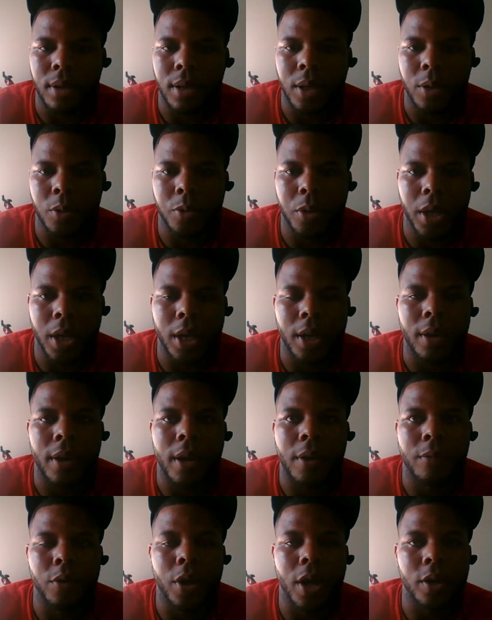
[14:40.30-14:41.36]

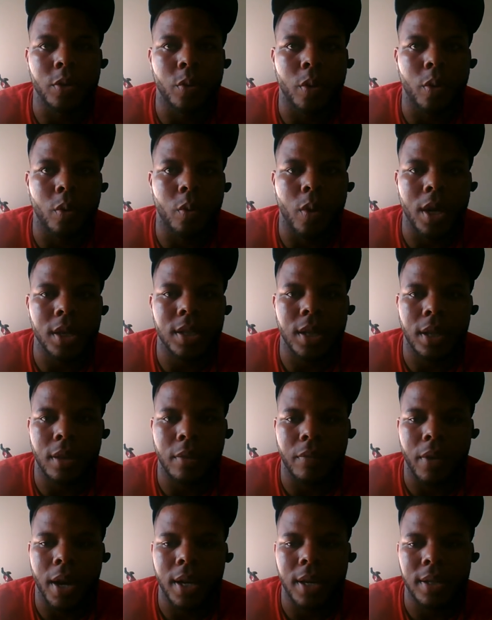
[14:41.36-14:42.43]
If you guys watched like the
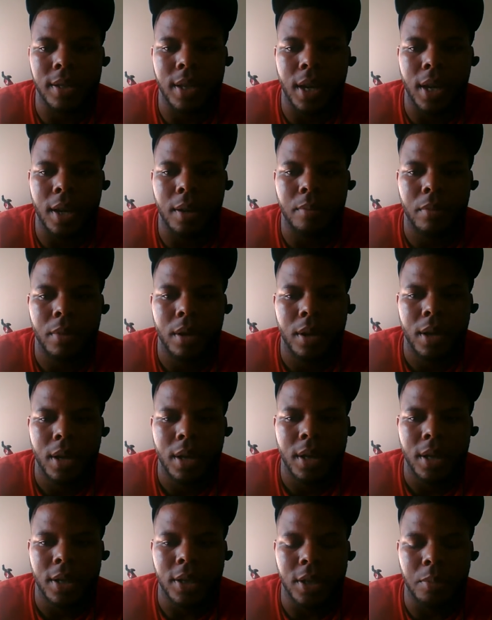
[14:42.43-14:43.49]
Vikings game,
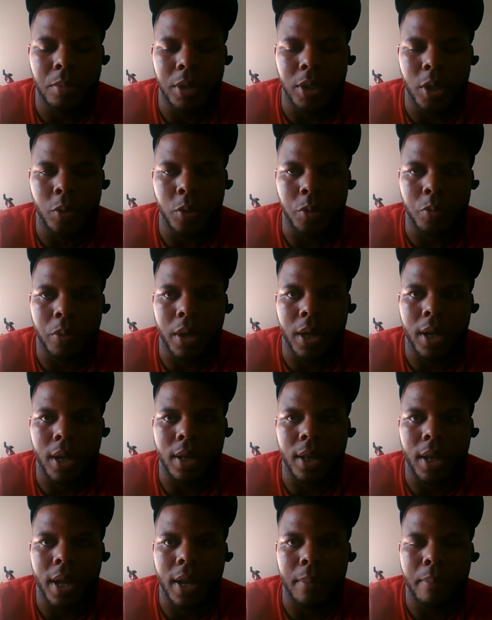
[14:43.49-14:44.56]
Jimmy G was
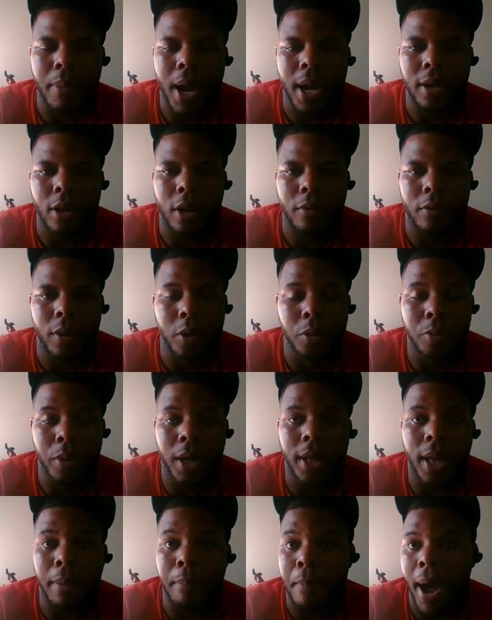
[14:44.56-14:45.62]
playing like backyard. He was
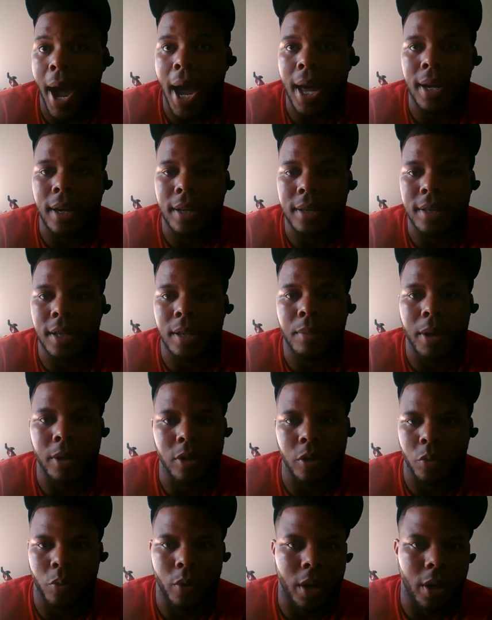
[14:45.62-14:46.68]
playing like Madden. It seemed
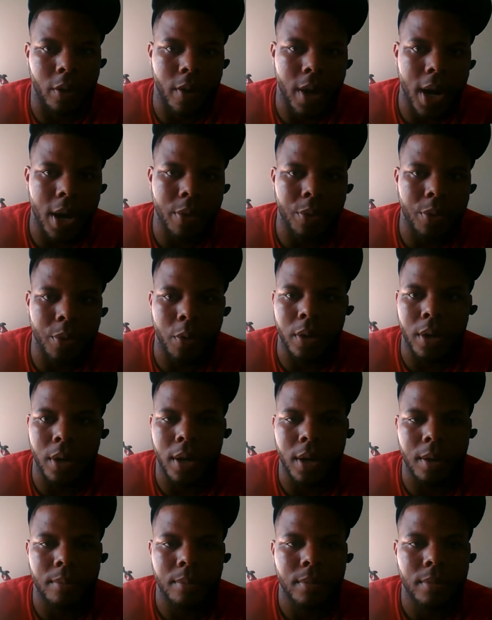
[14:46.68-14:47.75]
like just running around, throwing
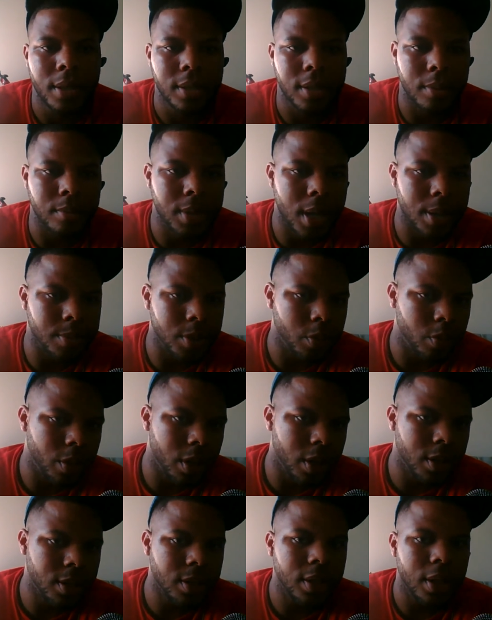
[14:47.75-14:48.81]
it up. Sometimes it
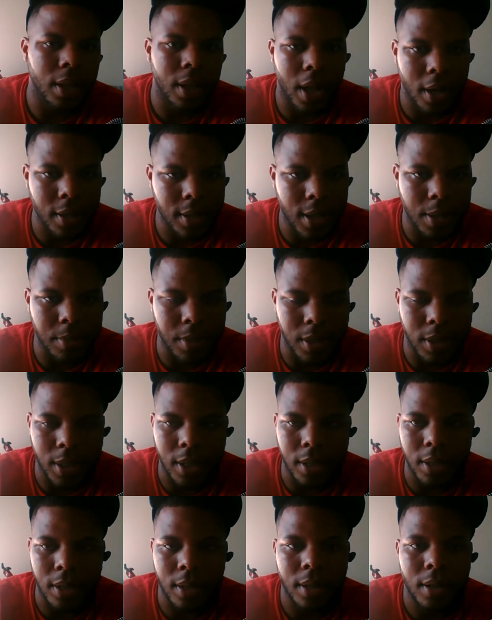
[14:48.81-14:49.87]
worked. A lot of times it
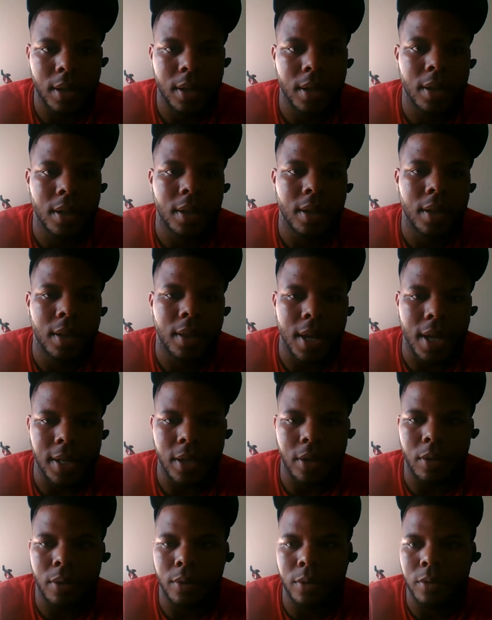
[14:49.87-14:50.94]
didn't.
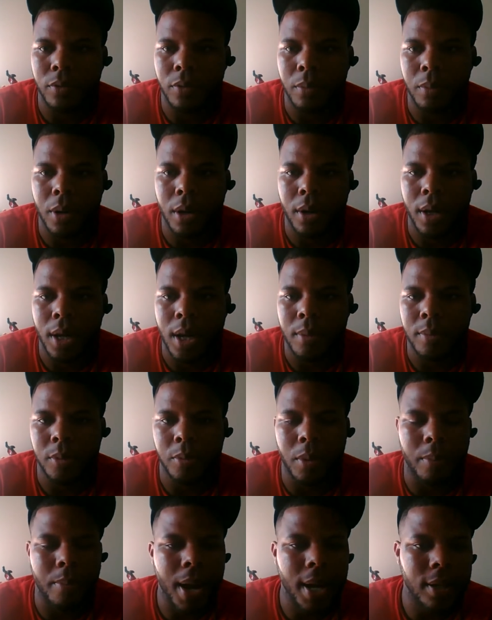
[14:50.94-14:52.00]
That's how you lose football
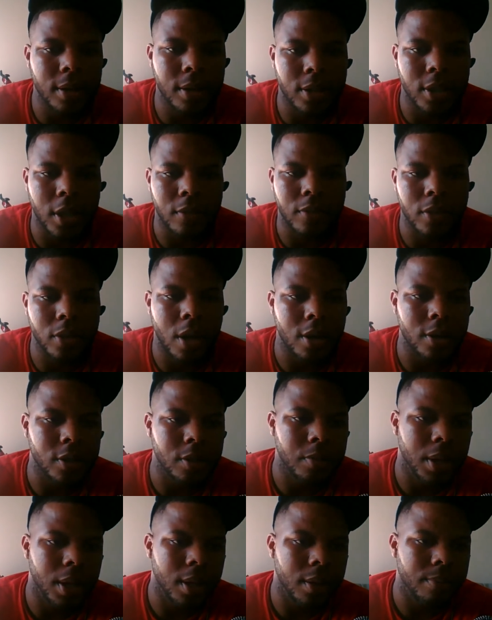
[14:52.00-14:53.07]
games. But back to the Chiefs
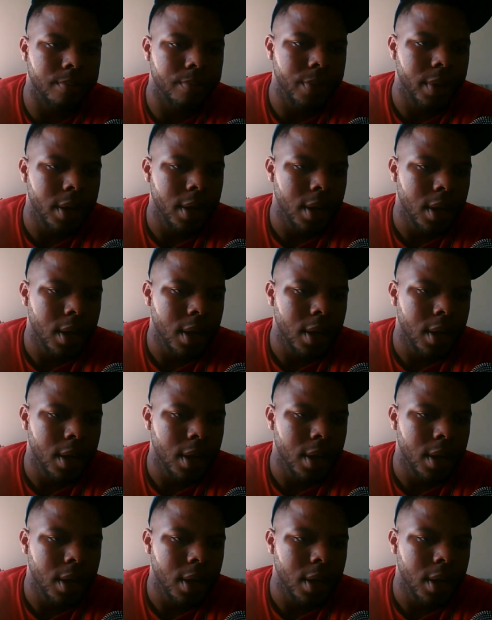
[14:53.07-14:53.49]
Chargers, man.